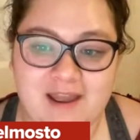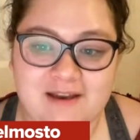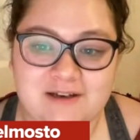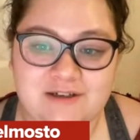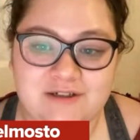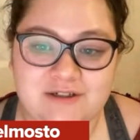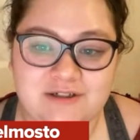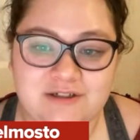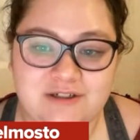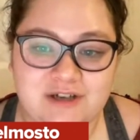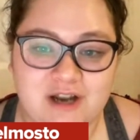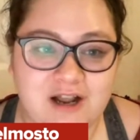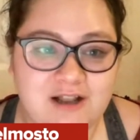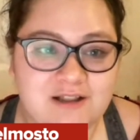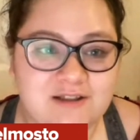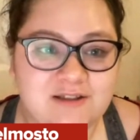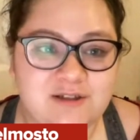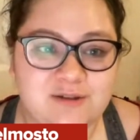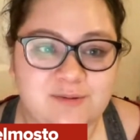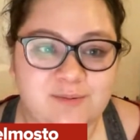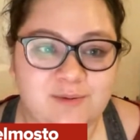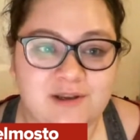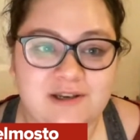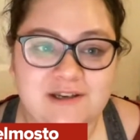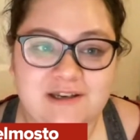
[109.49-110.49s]
And
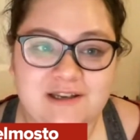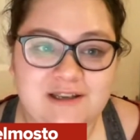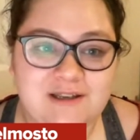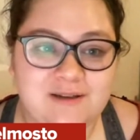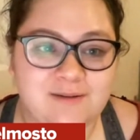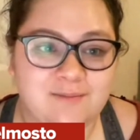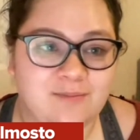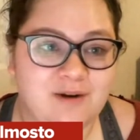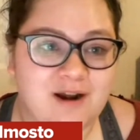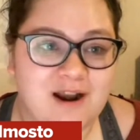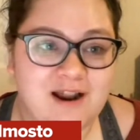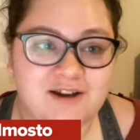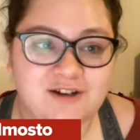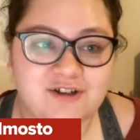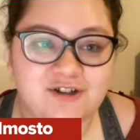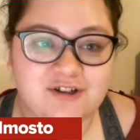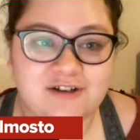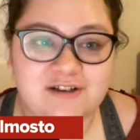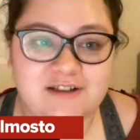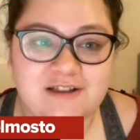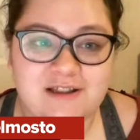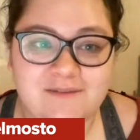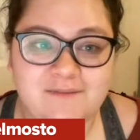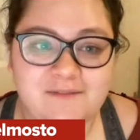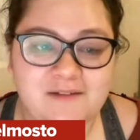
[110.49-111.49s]
Don Sweeney and Brad
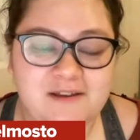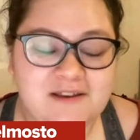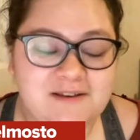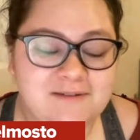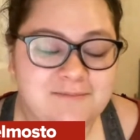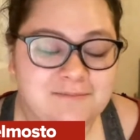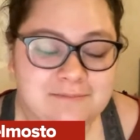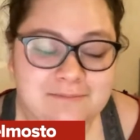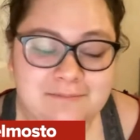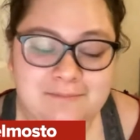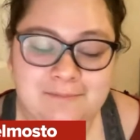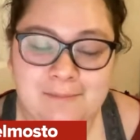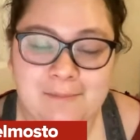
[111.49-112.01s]
Treliving